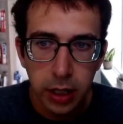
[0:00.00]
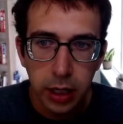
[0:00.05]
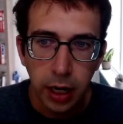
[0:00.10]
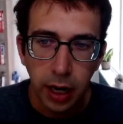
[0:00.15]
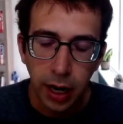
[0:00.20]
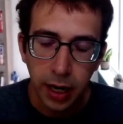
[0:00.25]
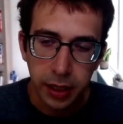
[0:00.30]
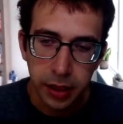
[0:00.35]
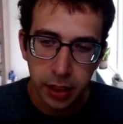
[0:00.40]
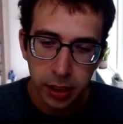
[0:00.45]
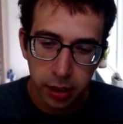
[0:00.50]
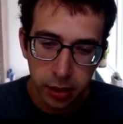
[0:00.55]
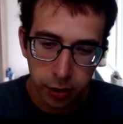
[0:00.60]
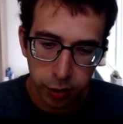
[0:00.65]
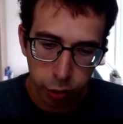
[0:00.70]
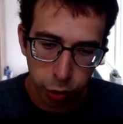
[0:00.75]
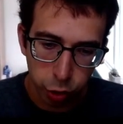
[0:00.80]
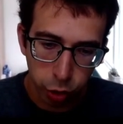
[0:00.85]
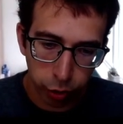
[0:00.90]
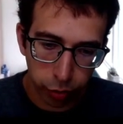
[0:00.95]
I think this
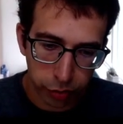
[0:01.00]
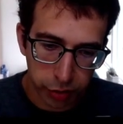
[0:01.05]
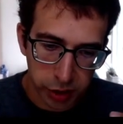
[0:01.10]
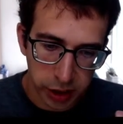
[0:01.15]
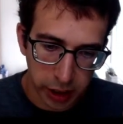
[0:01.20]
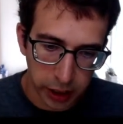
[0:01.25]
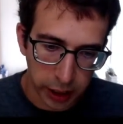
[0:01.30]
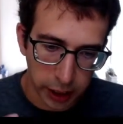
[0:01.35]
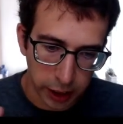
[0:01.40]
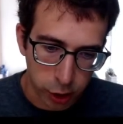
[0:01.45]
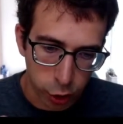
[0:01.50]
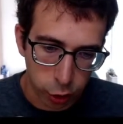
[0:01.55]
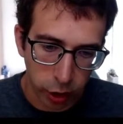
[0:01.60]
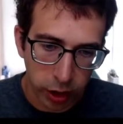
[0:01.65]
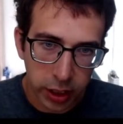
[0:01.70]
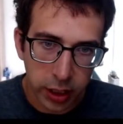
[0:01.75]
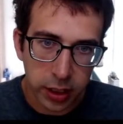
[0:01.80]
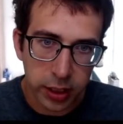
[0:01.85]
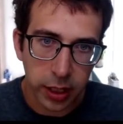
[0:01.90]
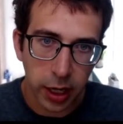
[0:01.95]
shows that at
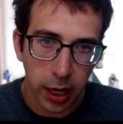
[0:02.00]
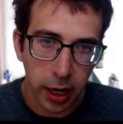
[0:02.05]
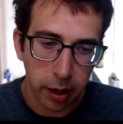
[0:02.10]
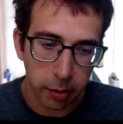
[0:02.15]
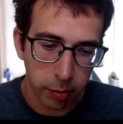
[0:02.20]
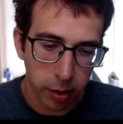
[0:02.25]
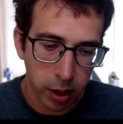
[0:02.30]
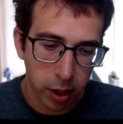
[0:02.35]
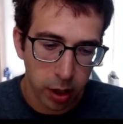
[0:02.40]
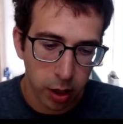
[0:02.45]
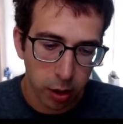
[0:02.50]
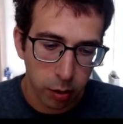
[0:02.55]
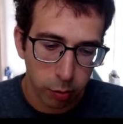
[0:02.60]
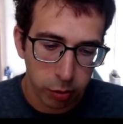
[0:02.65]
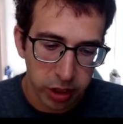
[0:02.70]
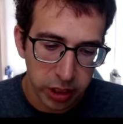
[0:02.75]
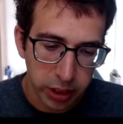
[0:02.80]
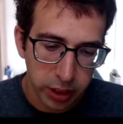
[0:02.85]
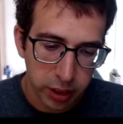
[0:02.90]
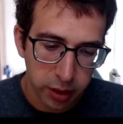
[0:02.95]
training time, we
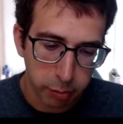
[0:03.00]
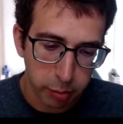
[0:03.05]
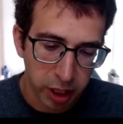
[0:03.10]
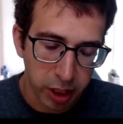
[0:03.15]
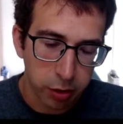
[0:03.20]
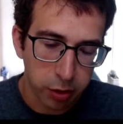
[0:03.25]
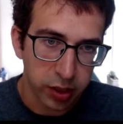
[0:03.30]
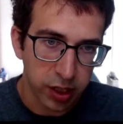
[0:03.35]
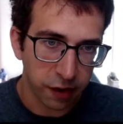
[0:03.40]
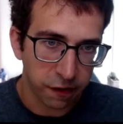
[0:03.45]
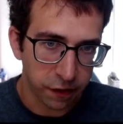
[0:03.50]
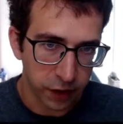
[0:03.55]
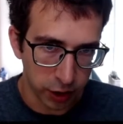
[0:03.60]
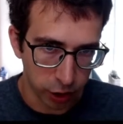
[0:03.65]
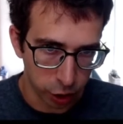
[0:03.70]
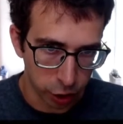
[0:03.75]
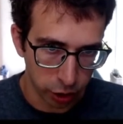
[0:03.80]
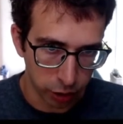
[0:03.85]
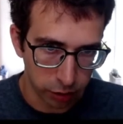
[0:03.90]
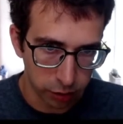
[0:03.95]
need better
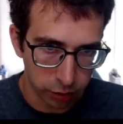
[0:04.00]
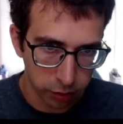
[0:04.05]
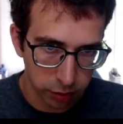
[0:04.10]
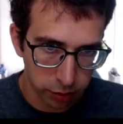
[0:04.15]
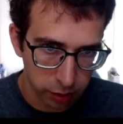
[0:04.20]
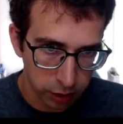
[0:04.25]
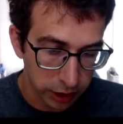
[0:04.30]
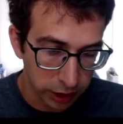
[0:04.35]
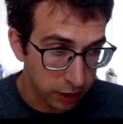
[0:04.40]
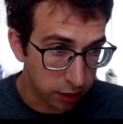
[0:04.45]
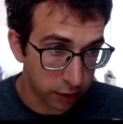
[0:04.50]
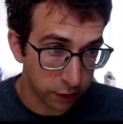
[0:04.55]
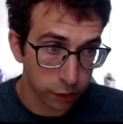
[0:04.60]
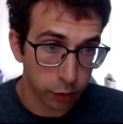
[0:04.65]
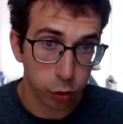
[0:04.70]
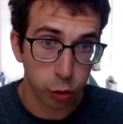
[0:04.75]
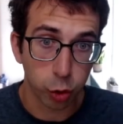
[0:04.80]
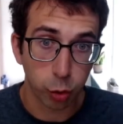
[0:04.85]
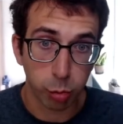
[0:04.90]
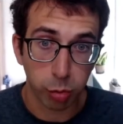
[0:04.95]
definitions, like
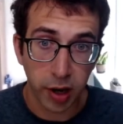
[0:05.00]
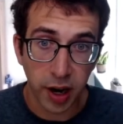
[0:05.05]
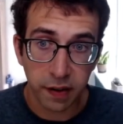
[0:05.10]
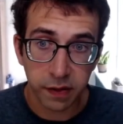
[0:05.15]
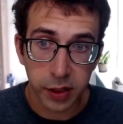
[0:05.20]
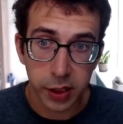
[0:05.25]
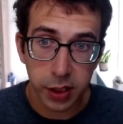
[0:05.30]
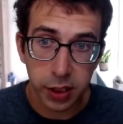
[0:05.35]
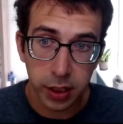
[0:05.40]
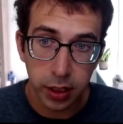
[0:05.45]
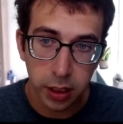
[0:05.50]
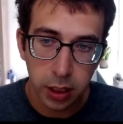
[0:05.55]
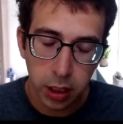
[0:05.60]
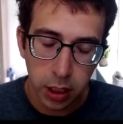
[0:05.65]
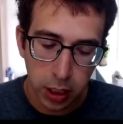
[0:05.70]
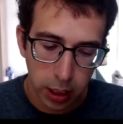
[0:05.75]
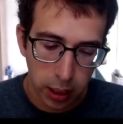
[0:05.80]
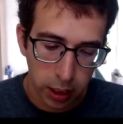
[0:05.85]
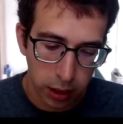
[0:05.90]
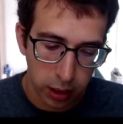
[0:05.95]
differential privacy,
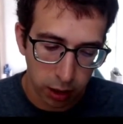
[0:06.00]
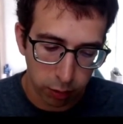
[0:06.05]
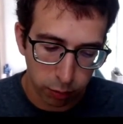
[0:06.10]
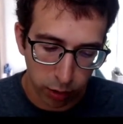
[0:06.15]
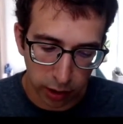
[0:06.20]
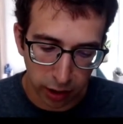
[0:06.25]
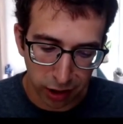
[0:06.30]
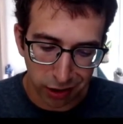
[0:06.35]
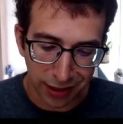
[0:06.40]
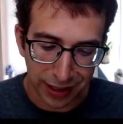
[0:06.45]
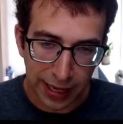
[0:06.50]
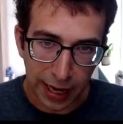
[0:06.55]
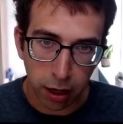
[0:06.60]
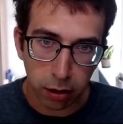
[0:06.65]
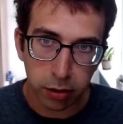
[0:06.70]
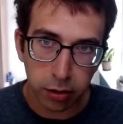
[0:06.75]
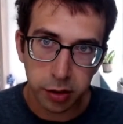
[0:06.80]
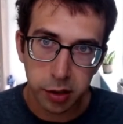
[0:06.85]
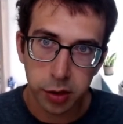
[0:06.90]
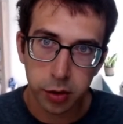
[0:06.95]
that will allow
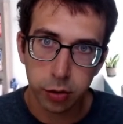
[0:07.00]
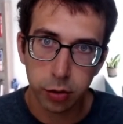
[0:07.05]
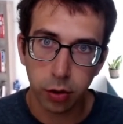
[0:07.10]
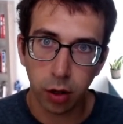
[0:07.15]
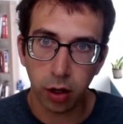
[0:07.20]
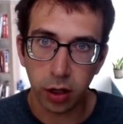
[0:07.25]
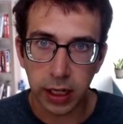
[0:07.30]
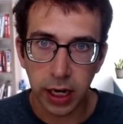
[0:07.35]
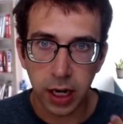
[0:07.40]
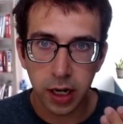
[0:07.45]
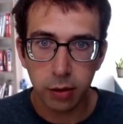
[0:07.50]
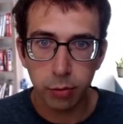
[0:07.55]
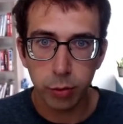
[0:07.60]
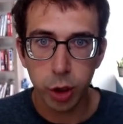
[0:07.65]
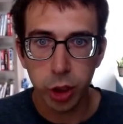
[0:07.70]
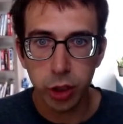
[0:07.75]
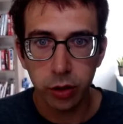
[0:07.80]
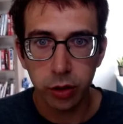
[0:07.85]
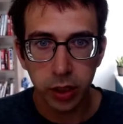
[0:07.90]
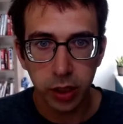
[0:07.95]
us to align
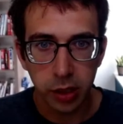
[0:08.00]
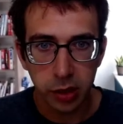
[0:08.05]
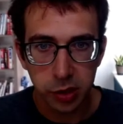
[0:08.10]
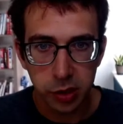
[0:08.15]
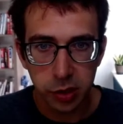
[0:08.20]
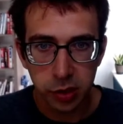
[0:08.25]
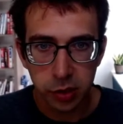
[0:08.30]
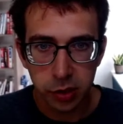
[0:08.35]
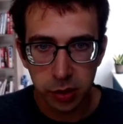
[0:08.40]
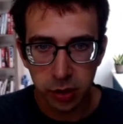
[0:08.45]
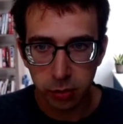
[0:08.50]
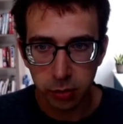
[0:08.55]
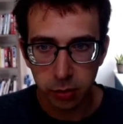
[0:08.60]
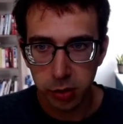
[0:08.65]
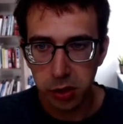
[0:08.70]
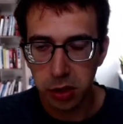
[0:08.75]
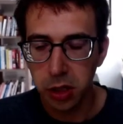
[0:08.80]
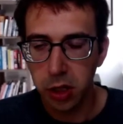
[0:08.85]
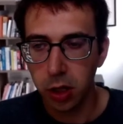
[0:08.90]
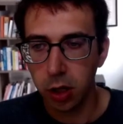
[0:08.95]
machine learning systems
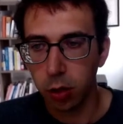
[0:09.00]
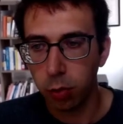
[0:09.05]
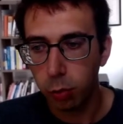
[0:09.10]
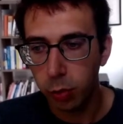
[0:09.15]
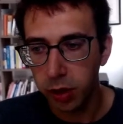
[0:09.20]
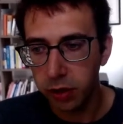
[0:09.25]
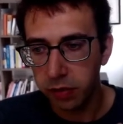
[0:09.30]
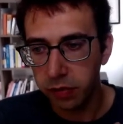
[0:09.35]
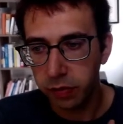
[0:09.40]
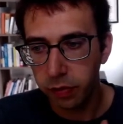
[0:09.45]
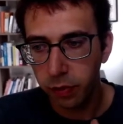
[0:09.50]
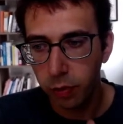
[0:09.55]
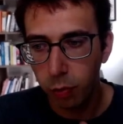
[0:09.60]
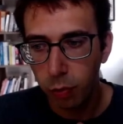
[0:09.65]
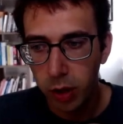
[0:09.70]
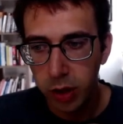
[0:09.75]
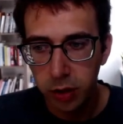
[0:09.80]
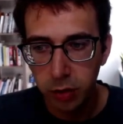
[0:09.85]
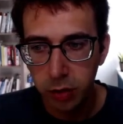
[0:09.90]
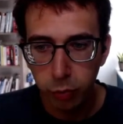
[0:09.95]
with
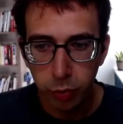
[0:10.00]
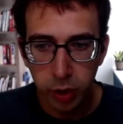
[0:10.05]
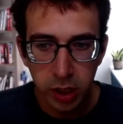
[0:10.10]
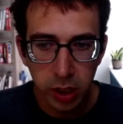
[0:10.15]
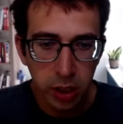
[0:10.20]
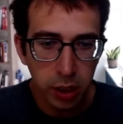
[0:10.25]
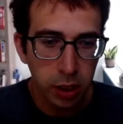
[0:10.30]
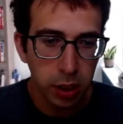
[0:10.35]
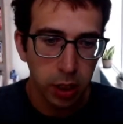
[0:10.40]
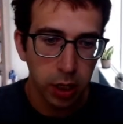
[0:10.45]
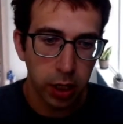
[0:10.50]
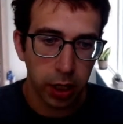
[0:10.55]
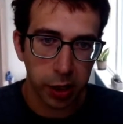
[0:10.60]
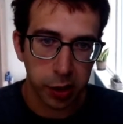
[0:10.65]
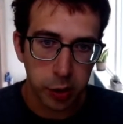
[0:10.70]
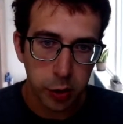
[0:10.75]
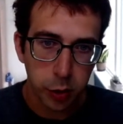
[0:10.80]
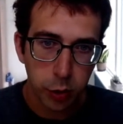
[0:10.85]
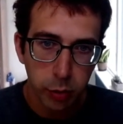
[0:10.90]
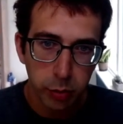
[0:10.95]
what we
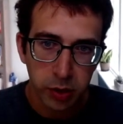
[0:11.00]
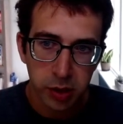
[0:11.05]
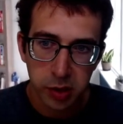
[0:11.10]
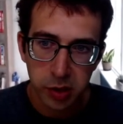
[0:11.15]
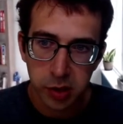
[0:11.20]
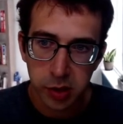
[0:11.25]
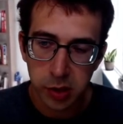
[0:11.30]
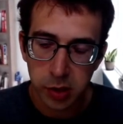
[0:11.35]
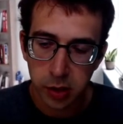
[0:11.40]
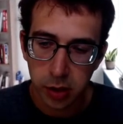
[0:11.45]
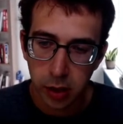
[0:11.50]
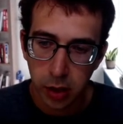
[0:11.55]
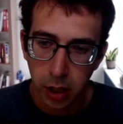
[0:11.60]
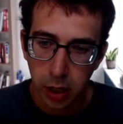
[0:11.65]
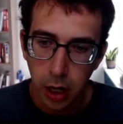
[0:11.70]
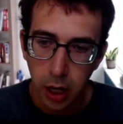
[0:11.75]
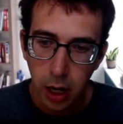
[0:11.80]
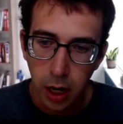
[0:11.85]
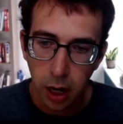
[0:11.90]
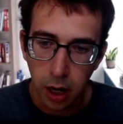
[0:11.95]
as humans
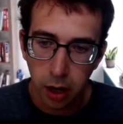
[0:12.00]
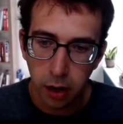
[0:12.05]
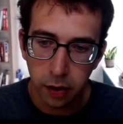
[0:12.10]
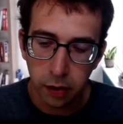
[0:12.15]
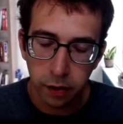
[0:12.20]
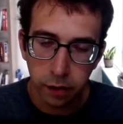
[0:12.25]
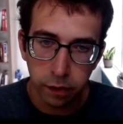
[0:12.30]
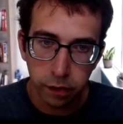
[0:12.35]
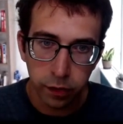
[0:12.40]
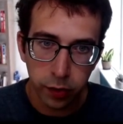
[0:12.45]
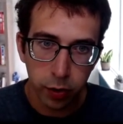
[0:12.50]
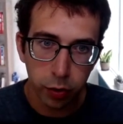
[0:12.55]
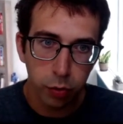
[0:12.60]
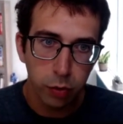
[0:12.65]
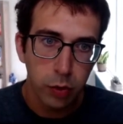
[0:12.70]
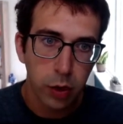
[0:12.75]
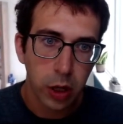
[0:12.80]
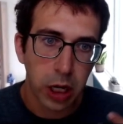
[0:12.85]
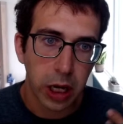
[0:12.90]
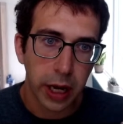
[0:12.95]
uh,
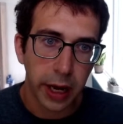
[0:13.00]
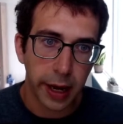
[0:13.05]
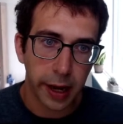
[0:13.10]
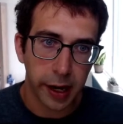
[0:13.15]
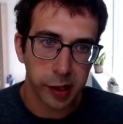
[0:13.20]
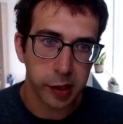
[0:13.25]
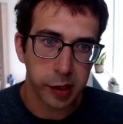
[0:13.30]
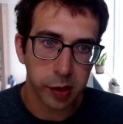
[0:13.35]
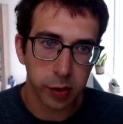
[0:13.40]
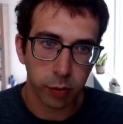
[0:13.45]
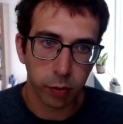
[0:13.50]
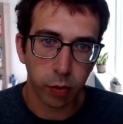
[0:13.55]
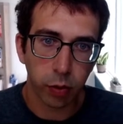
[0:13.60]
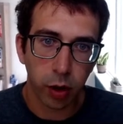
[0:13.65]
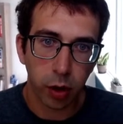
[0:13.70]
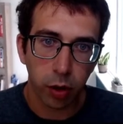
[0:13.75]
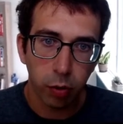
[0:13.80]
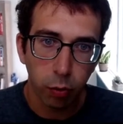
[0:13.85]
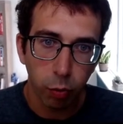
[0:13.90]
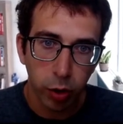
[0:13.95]
view as
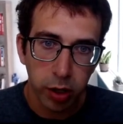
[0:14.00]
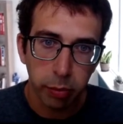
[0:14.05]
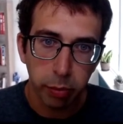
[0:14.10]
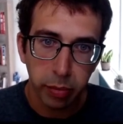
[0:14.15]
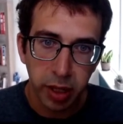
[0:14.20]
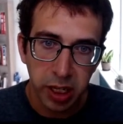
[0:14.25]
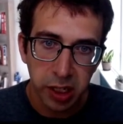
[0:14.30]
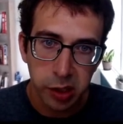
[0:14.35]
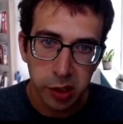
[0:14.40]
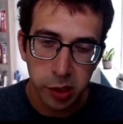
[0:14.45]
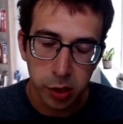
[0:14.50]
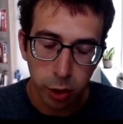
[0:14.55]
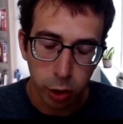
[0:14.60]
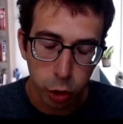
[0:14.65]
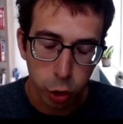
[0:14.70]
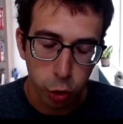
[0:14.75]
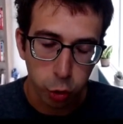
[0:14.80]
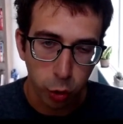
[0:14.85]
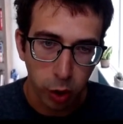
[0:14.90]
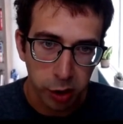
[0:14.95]
what makes a
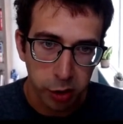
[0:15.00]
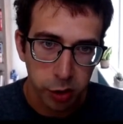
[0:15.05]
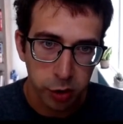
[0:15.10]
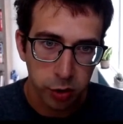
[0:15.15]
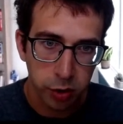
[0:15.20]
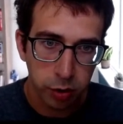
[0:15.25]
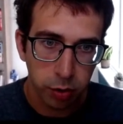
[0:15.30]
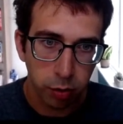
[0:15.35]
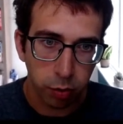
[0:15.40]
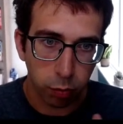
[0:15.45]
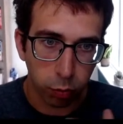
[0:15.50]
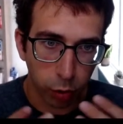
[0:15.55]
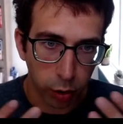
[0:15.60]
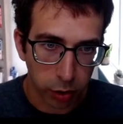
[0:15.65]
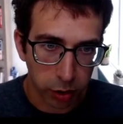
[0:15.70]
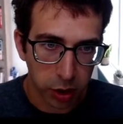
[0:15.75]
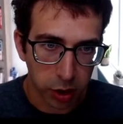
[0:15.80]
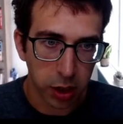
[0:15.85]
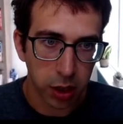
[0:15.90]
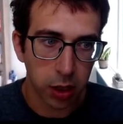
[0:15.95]

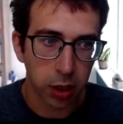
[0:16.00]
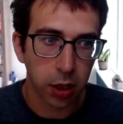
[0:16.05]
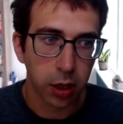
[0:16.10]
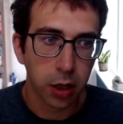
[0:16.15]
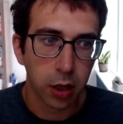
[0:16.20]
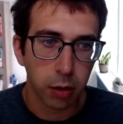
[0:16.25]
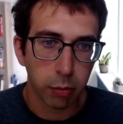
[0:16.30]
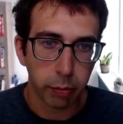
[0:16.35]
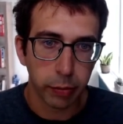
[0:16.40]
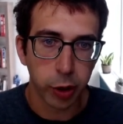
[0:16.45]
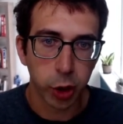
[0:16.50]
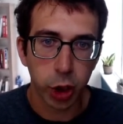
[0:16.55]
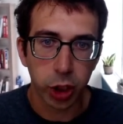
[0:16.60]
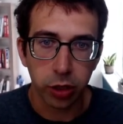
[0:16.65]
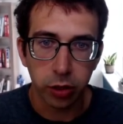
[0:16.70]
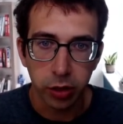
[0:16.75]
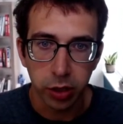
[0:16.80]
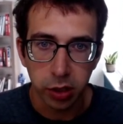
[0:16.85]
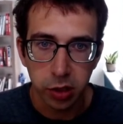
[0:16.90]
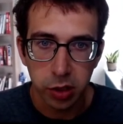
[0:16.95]
trustworthy machine
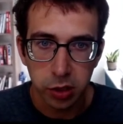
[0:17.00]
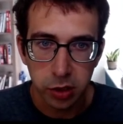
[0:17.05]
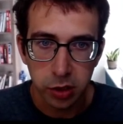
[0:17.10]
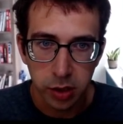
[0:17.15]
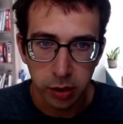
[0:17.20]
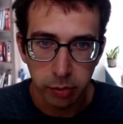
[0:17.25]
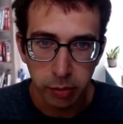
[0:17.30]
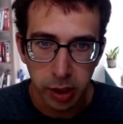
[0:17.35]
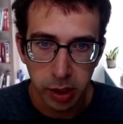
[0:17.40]
learning system.